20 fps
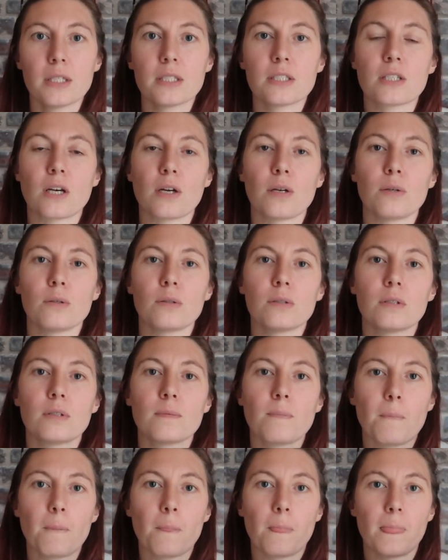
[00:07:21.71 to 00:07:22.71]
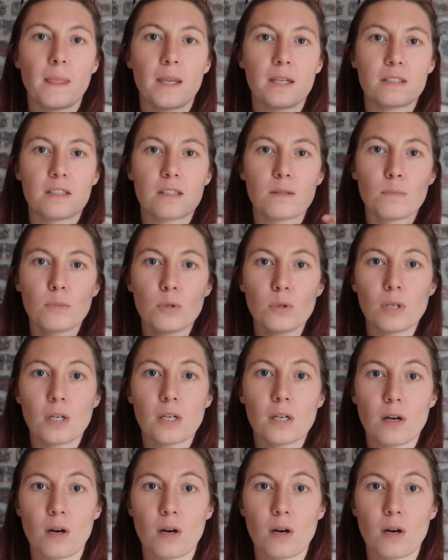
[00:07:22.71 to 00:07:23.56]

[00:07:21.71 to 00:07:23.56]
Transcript: So smaller